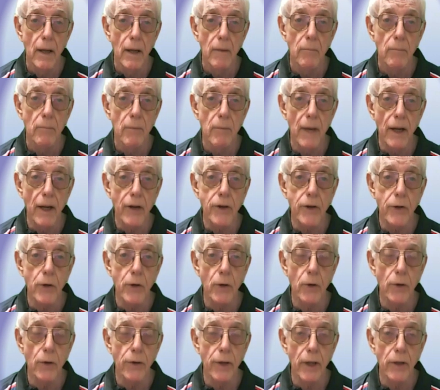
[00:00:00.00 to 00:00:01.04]
make
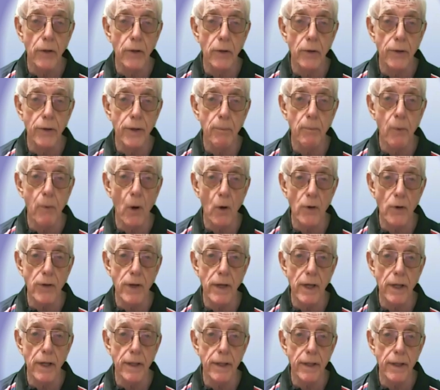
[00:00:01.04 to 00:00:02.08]
sure that you
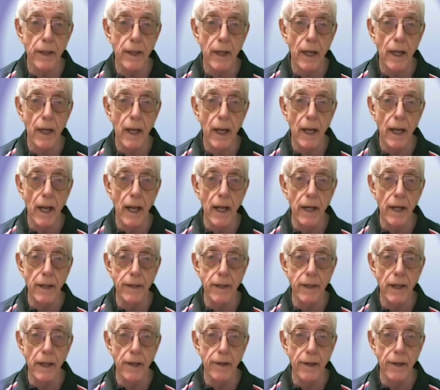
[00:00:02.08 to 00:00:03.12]
deposit
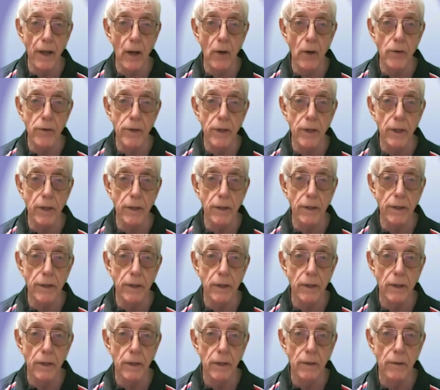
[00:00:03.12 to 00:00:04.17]
80,000
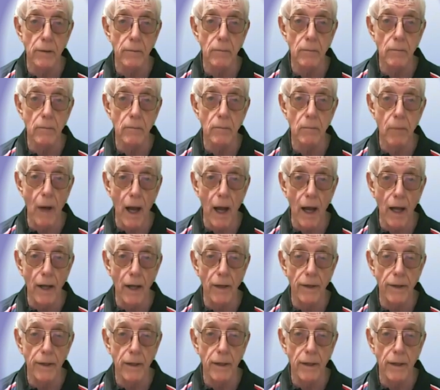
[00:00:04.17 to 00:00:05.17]
baht